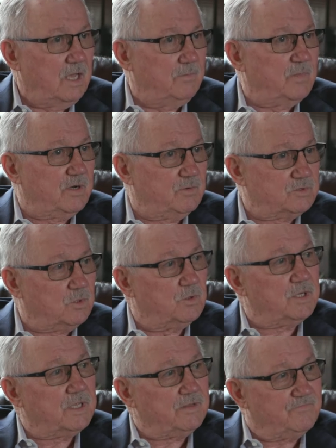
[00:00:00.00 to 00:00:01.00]
But it was
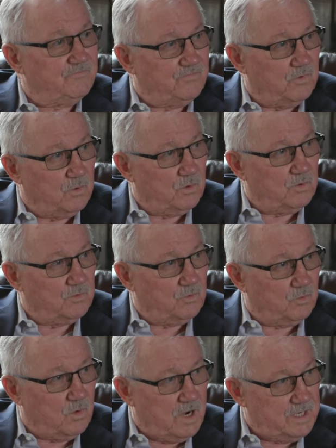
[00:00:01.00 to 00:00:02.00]
only for the
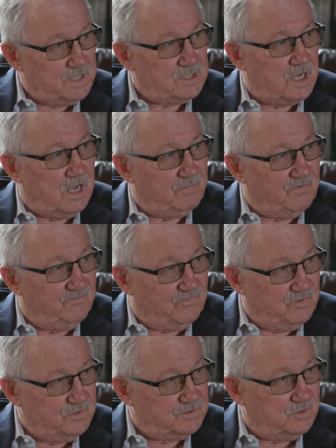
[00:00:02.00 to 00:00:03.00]
wine shop and
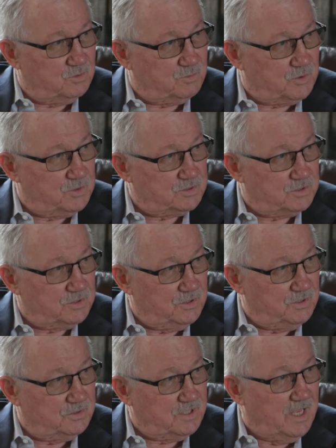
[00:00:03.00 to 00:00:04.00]
for his own personal
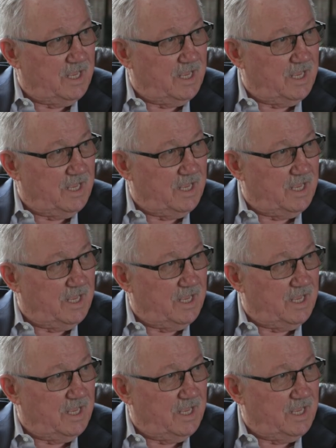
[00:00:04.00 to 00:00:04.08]
use.